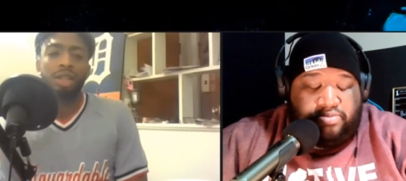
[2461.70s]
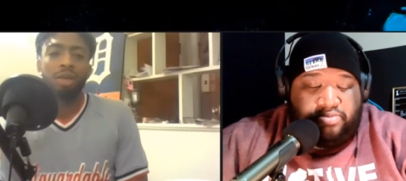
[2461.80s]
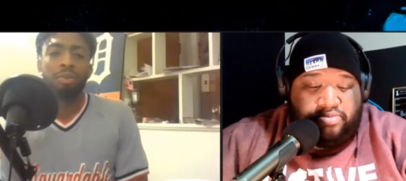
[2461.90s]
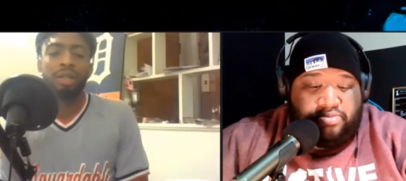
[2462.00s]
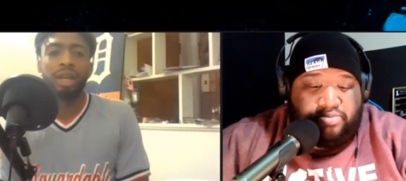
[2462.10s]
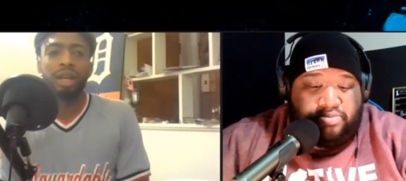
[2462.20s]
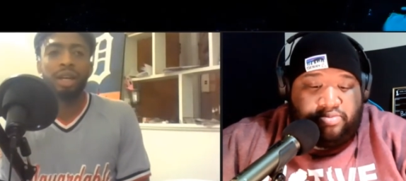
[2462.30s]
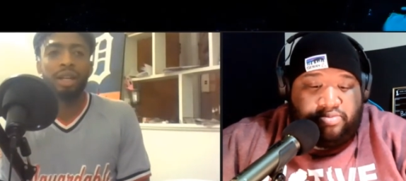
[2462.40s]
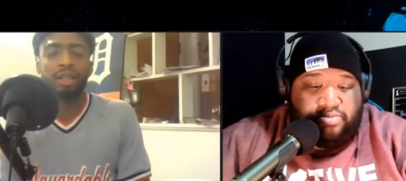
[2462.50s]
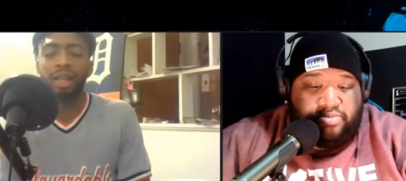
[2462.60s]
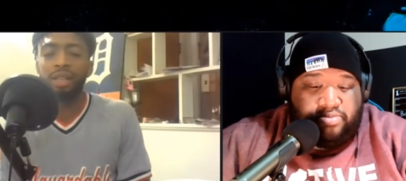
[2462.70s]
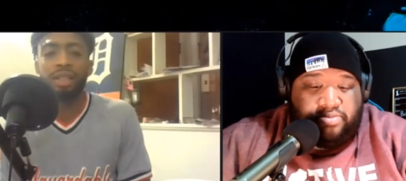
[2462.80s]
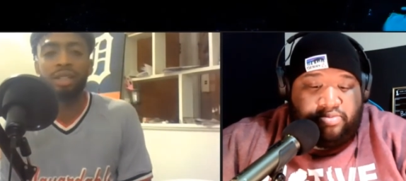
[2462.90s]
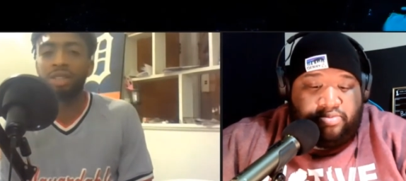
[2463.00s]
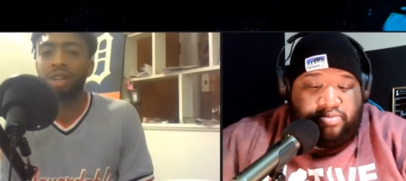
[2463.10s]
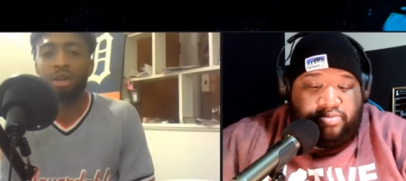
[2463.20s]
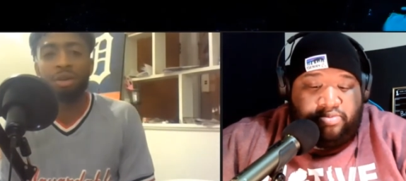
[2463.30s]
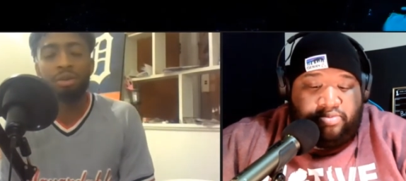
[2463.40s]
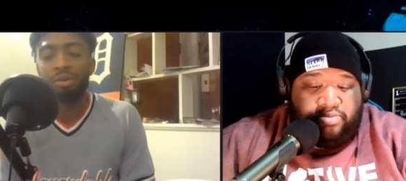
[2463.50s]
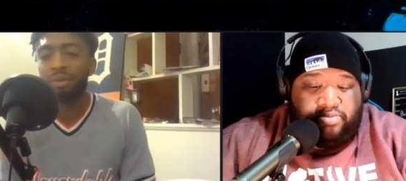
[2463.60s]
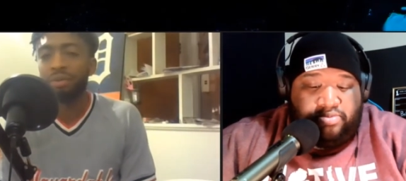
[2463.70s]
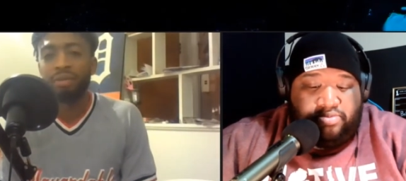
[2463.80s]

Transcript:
Speaker 1: yeah, 6 show. He